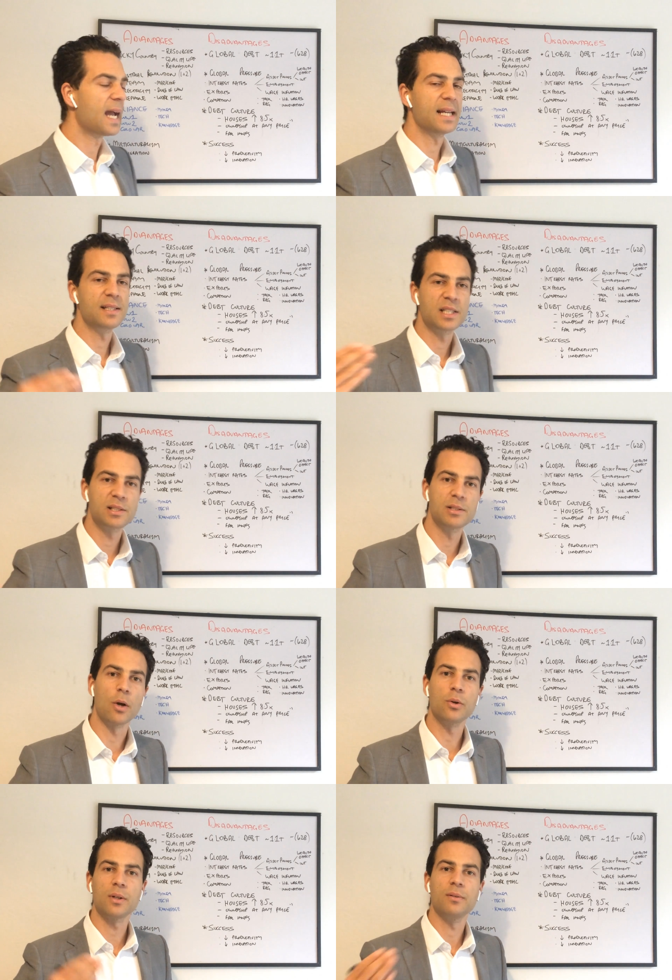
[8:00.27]
and
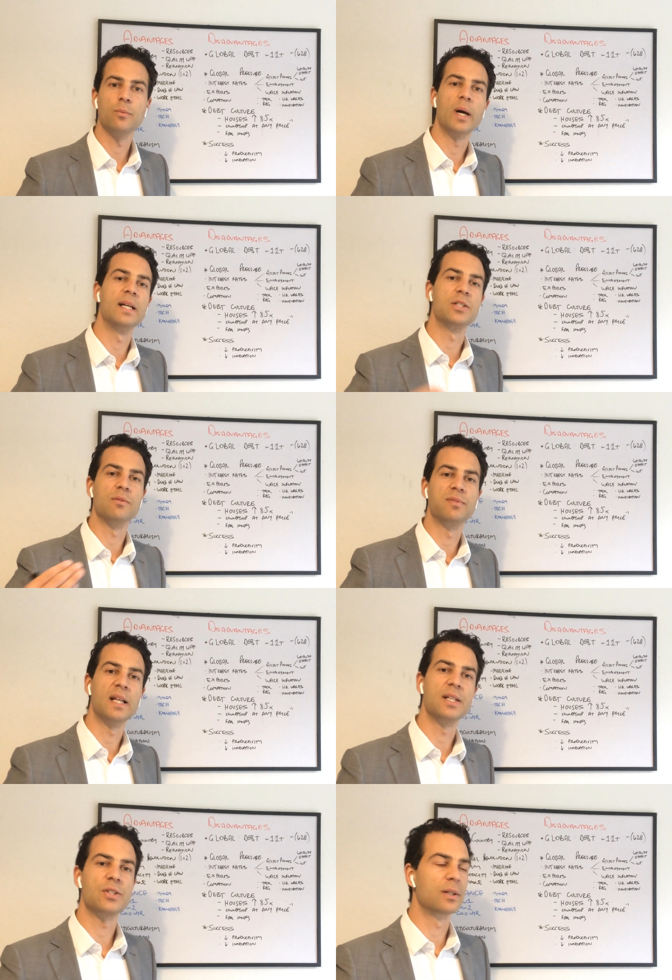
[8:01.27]
stoke wage
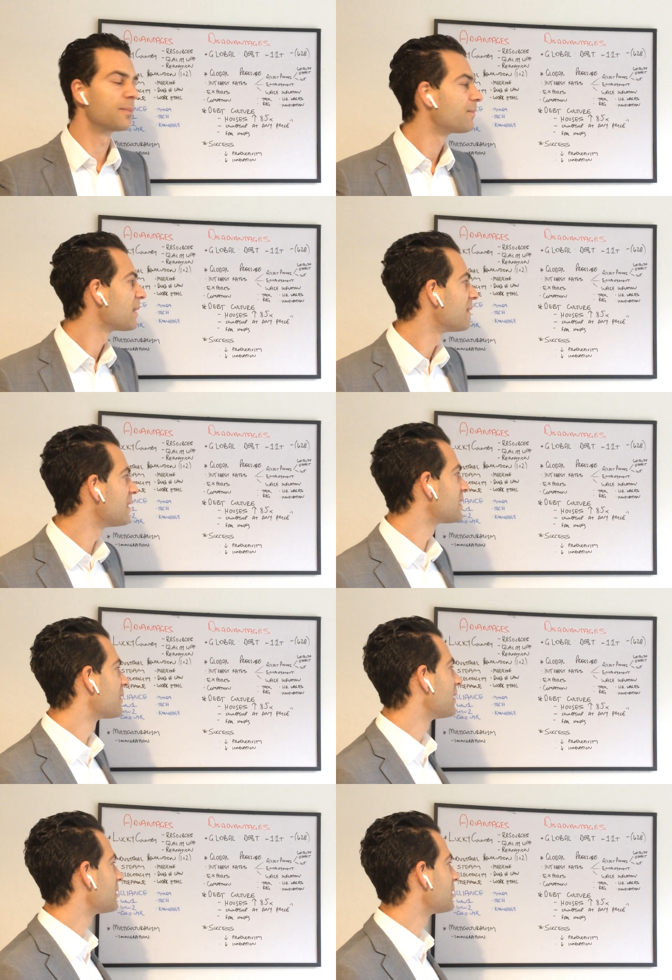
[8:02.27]
inflation. These are the